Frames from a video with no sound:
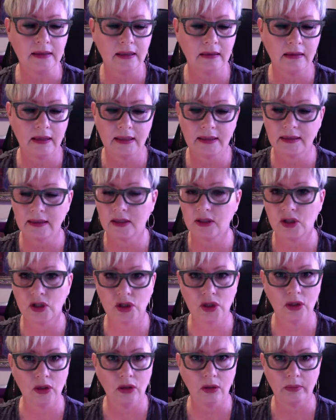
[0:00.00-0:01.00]
And they said,
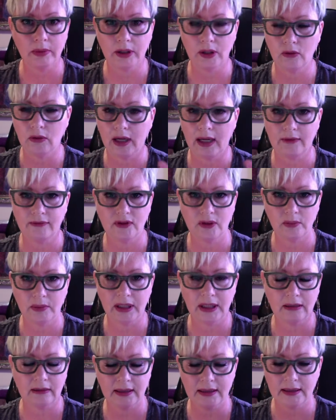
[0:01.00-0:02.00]
sure, but you have to
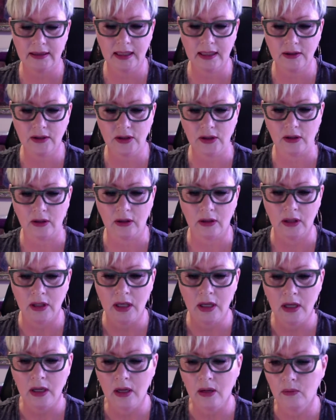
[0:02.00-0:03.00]
be at the center.
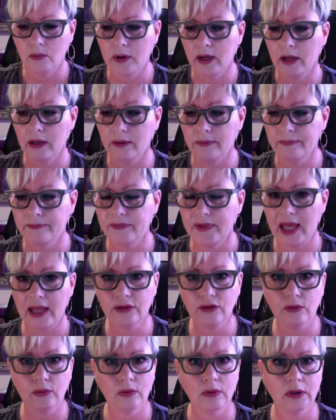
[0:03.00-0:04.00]
Well,
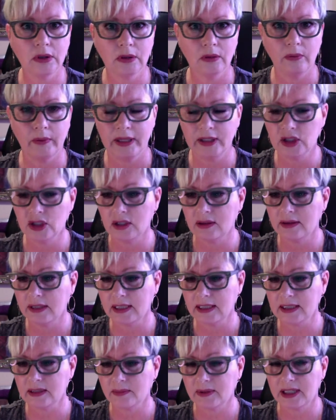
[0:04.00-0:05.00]
that threw a little wrench in
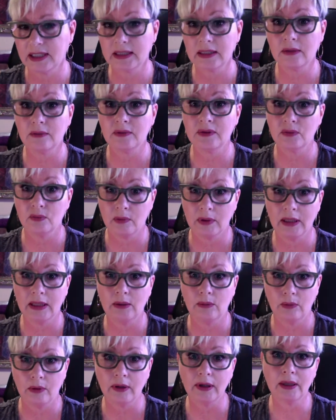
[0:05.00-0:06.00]
things because I was really
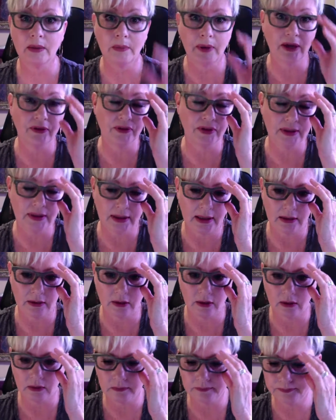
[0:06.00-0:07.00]
worried about the
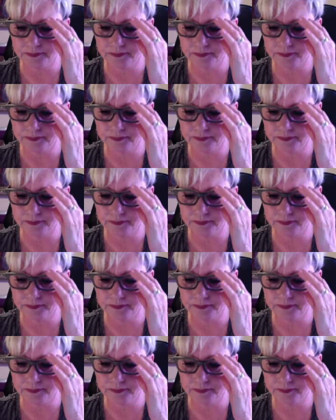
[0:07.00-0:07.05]
center.